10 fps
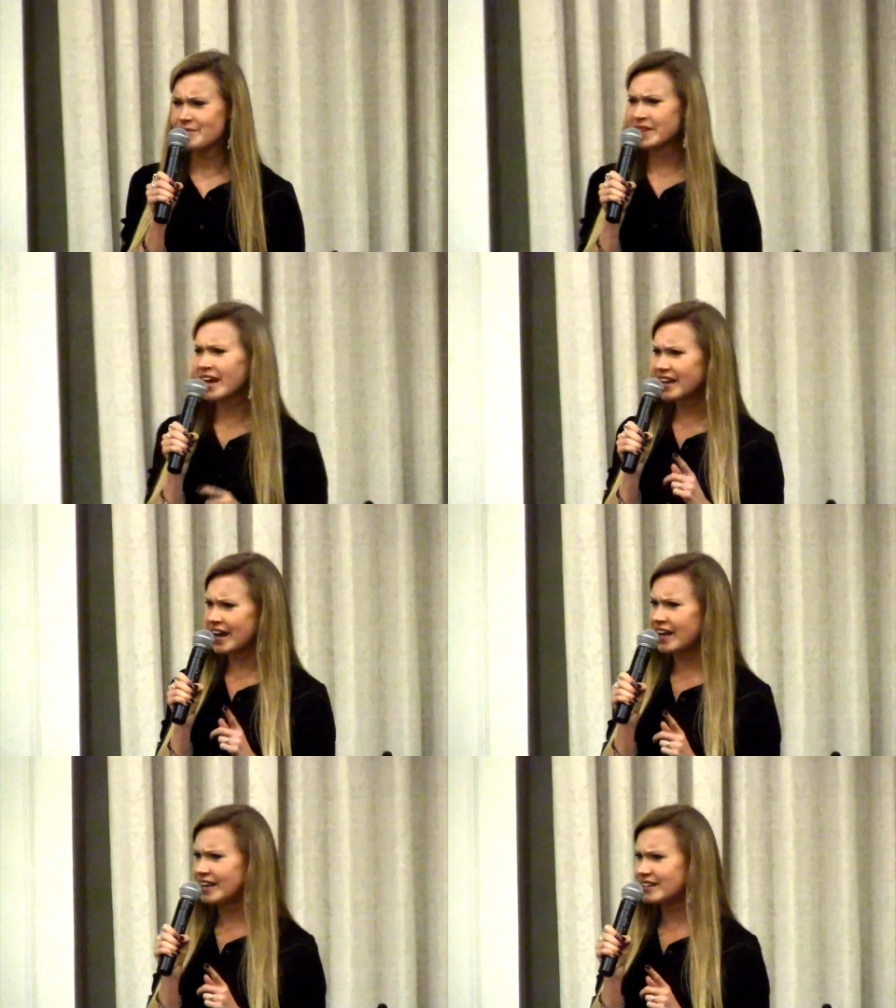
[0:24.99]
But that
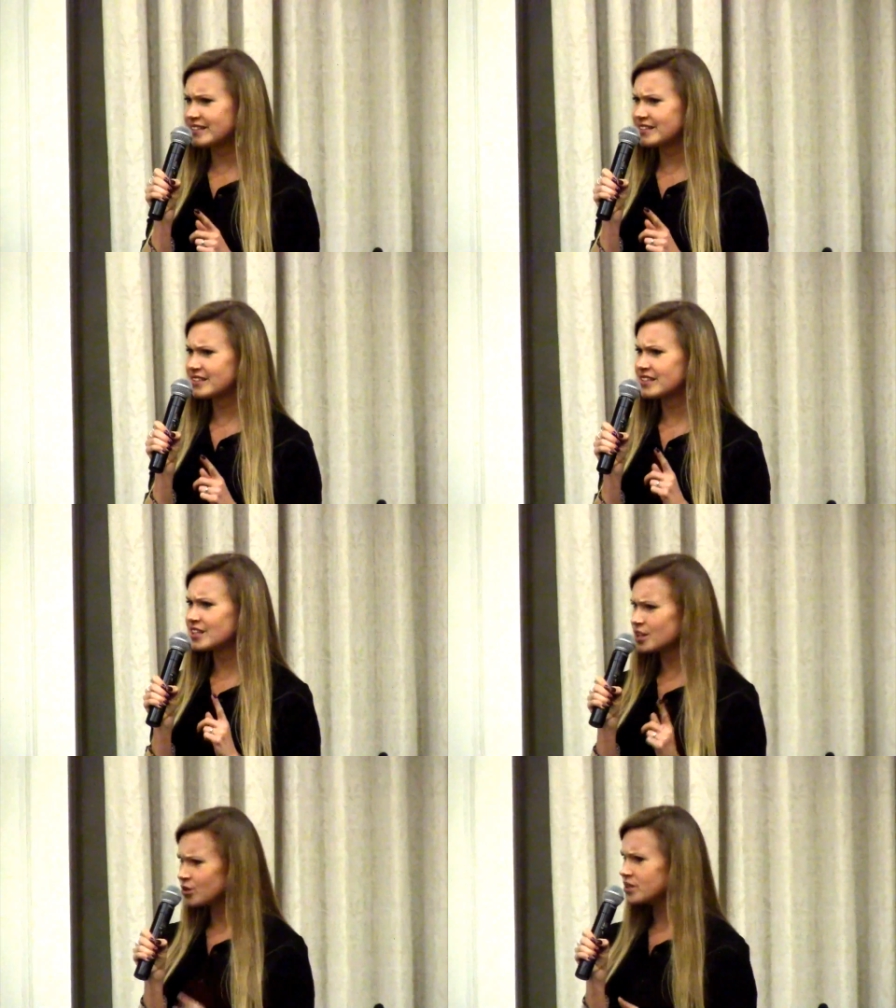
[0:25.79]
night,
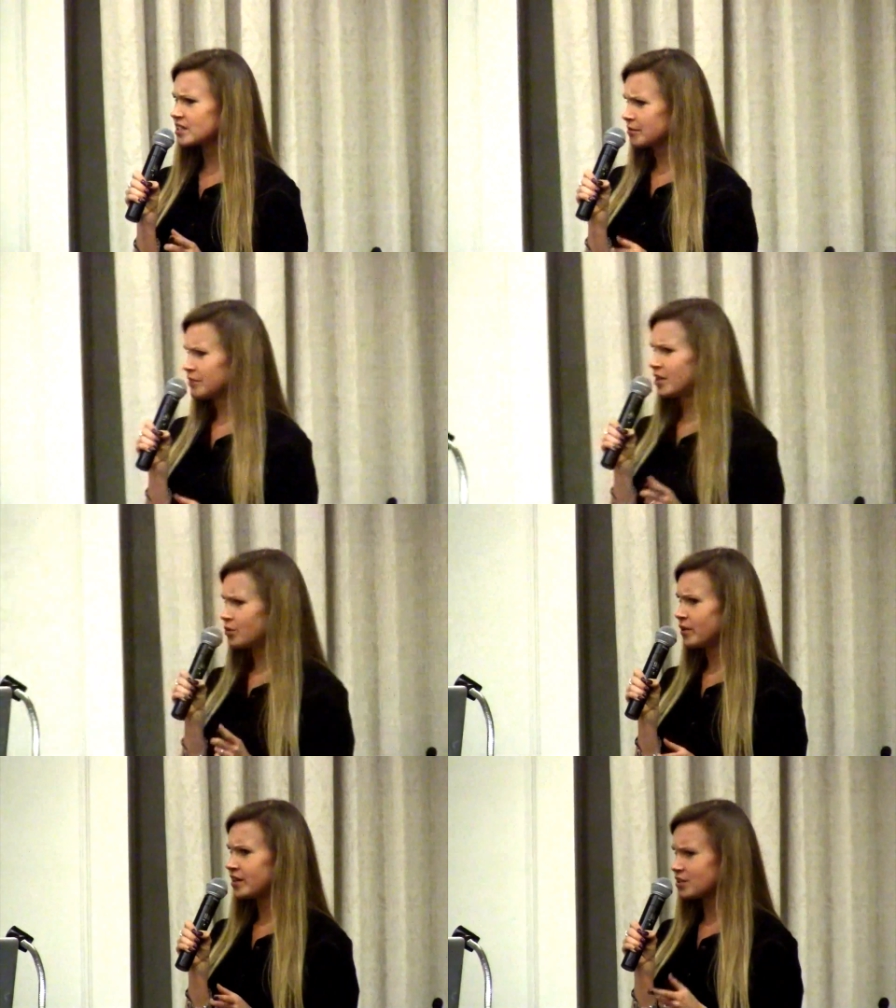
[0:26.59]
he looked at me in
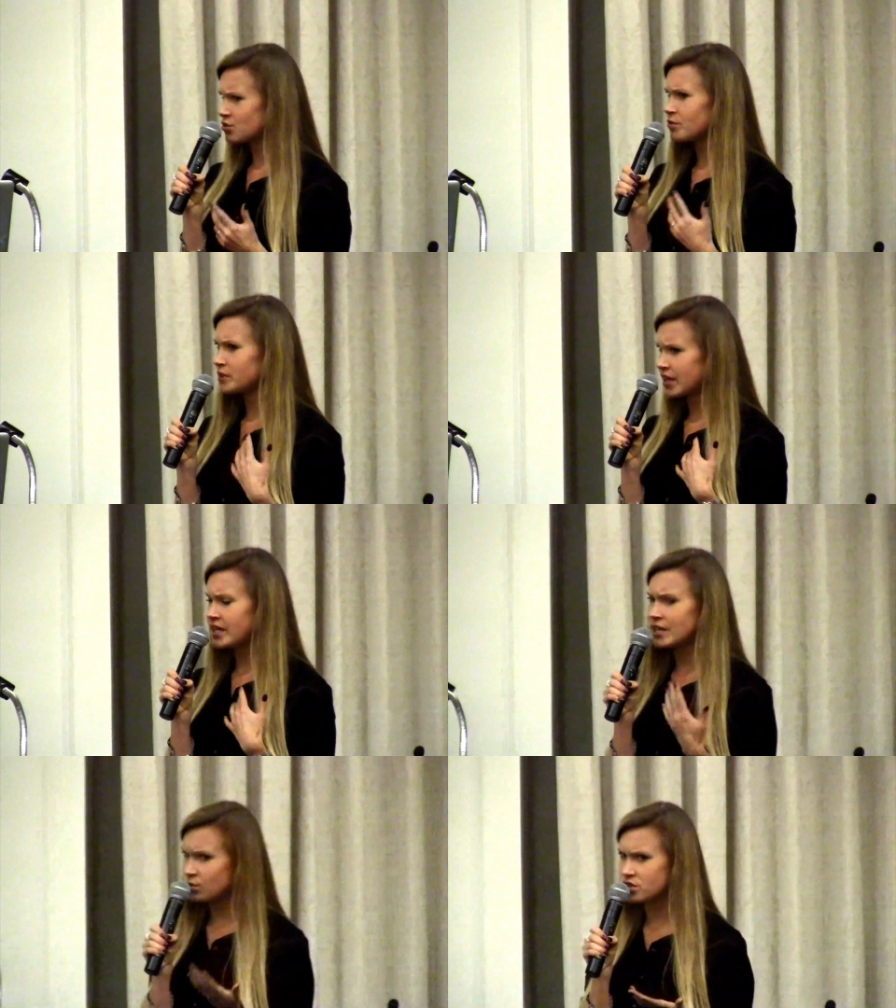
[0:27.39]
a way that told me
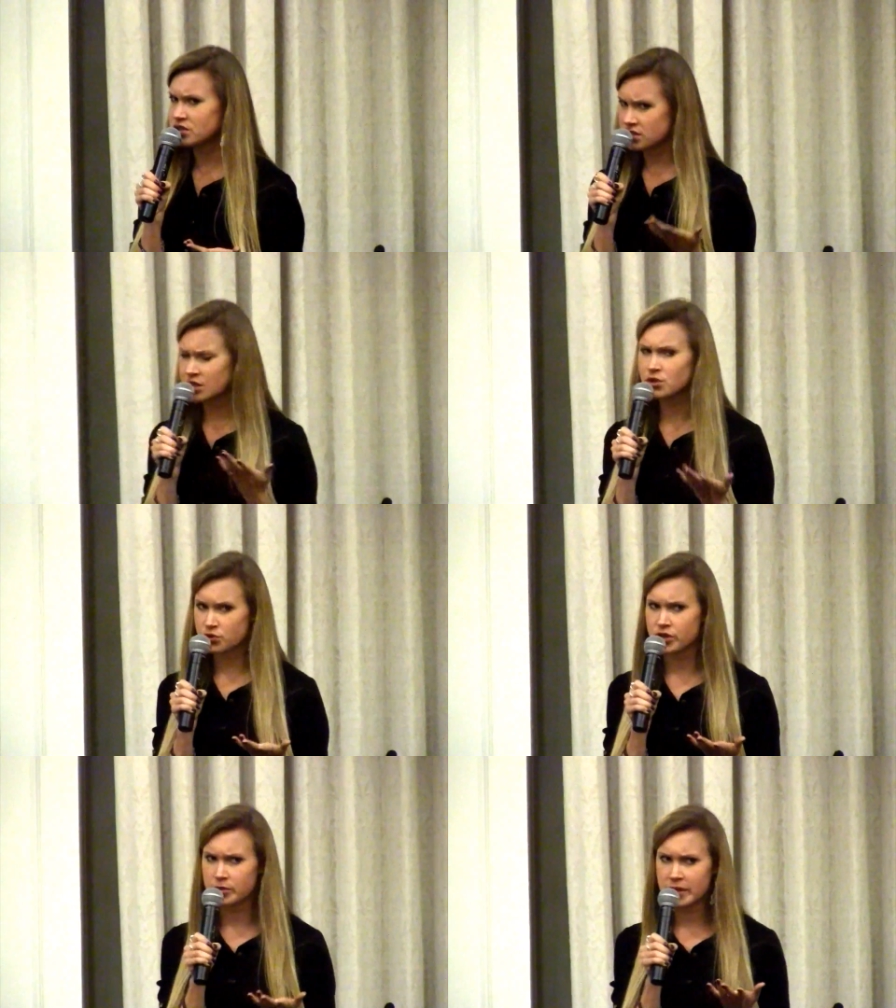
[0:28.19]
that he was, he
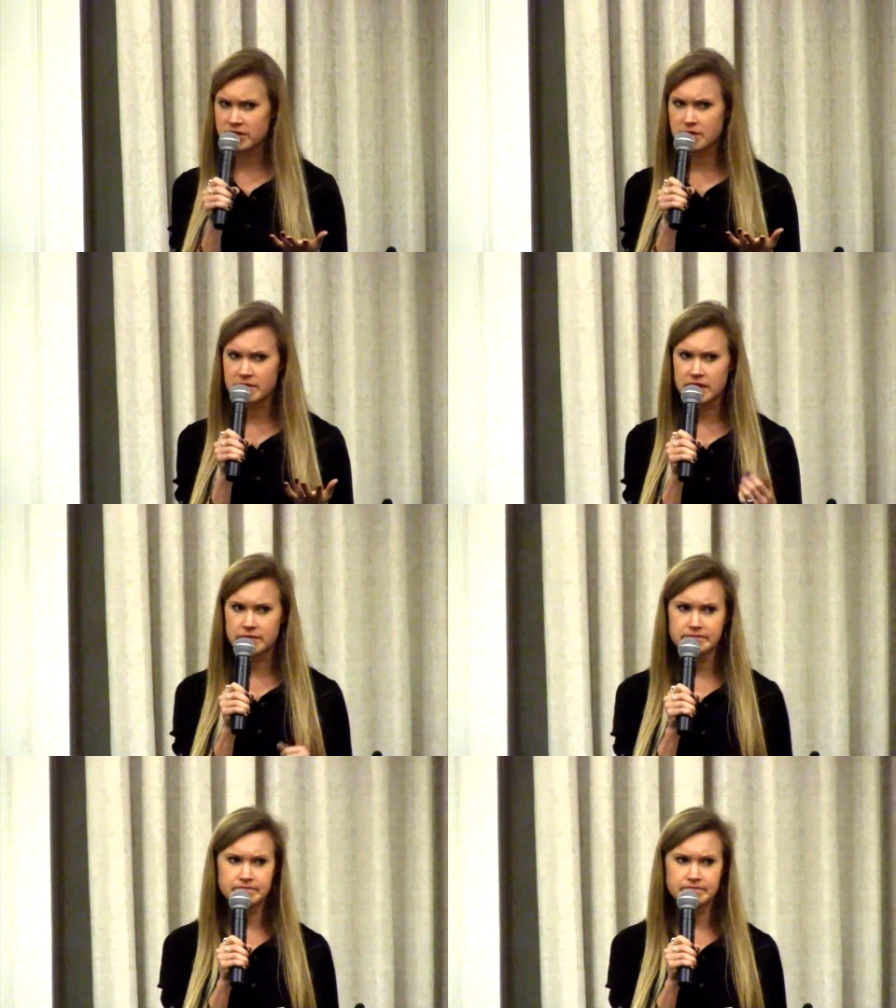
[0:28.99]
was worried about something.